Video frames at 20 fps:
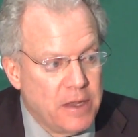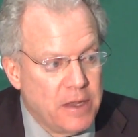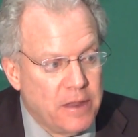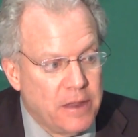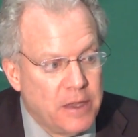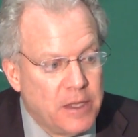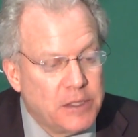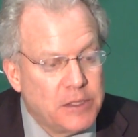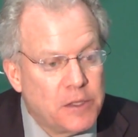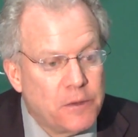
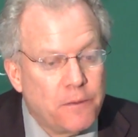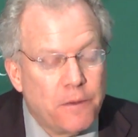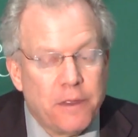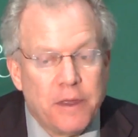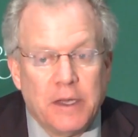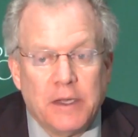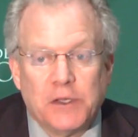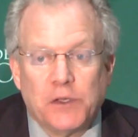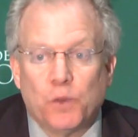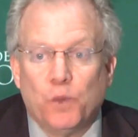These are
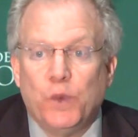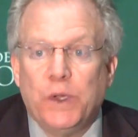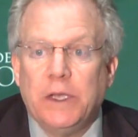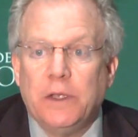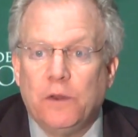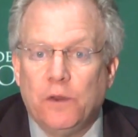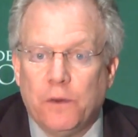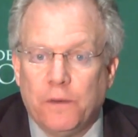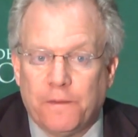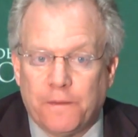things we
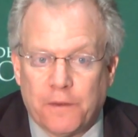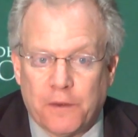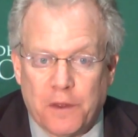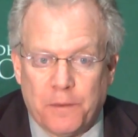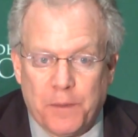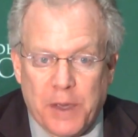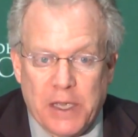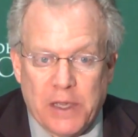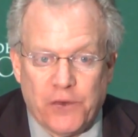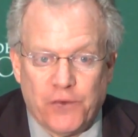do for the
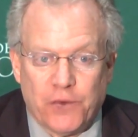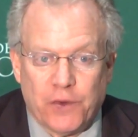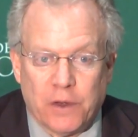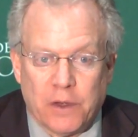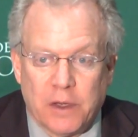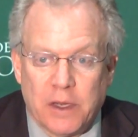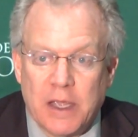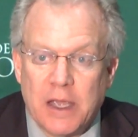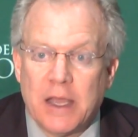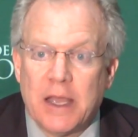
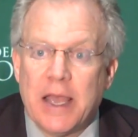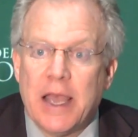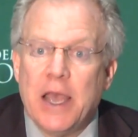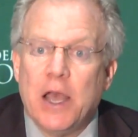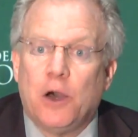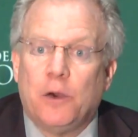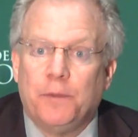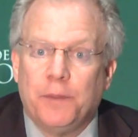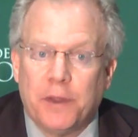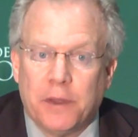patient,
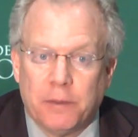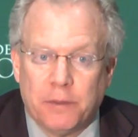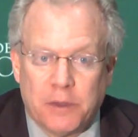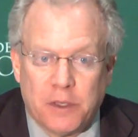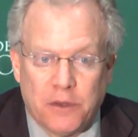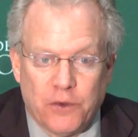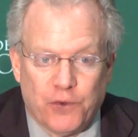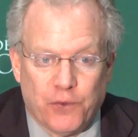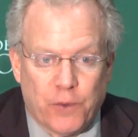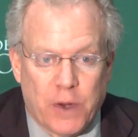help them
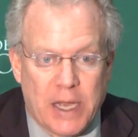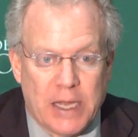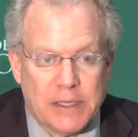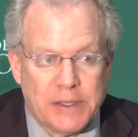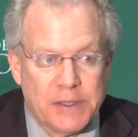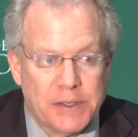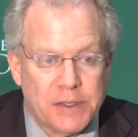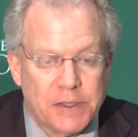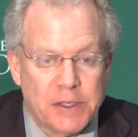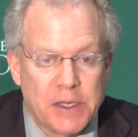to
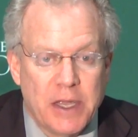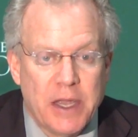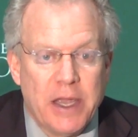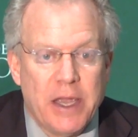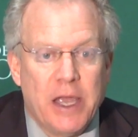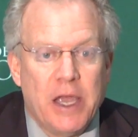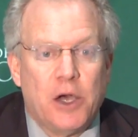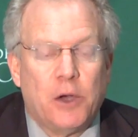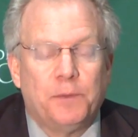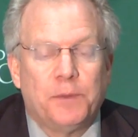dress,
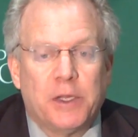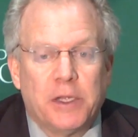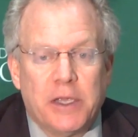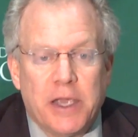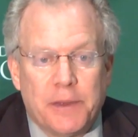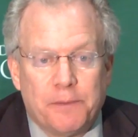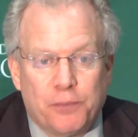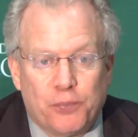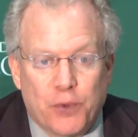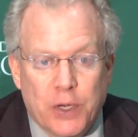help to
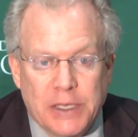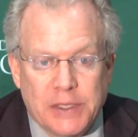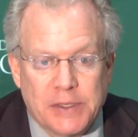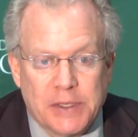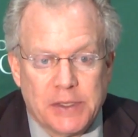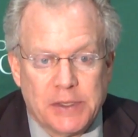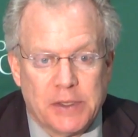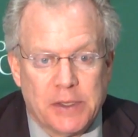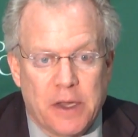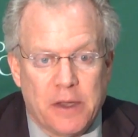get
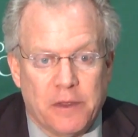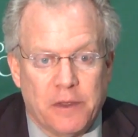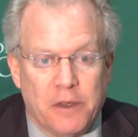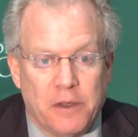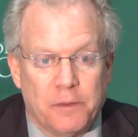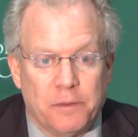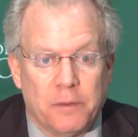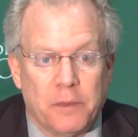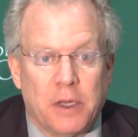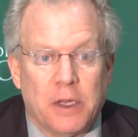braces on
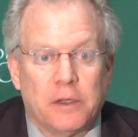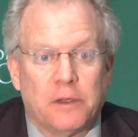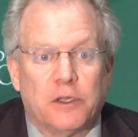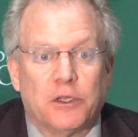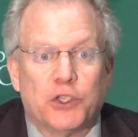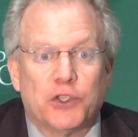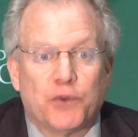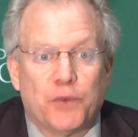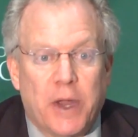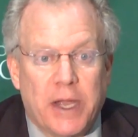them, to
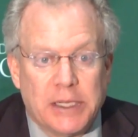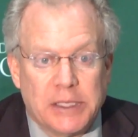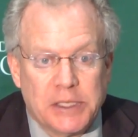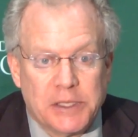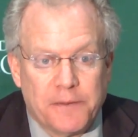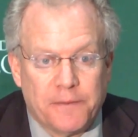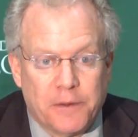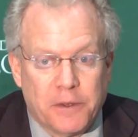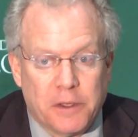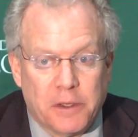
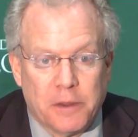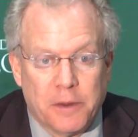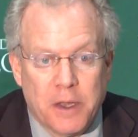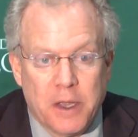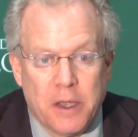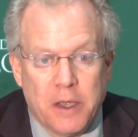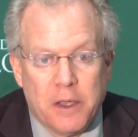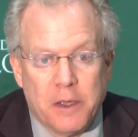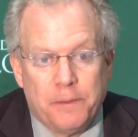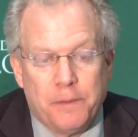transfer,
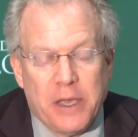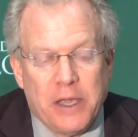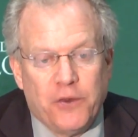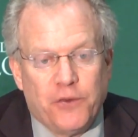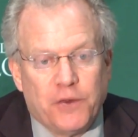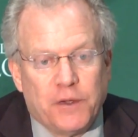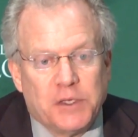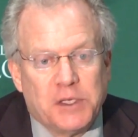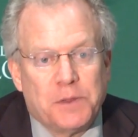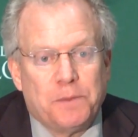
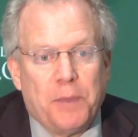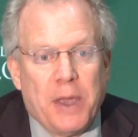patient's